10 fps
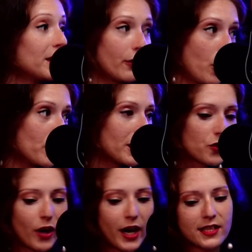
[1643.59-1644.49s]
their own
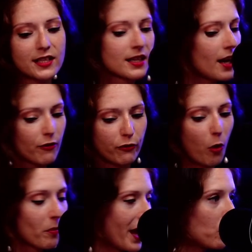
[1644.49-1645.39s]
interests
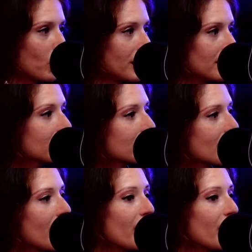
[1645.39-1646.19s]
from that world,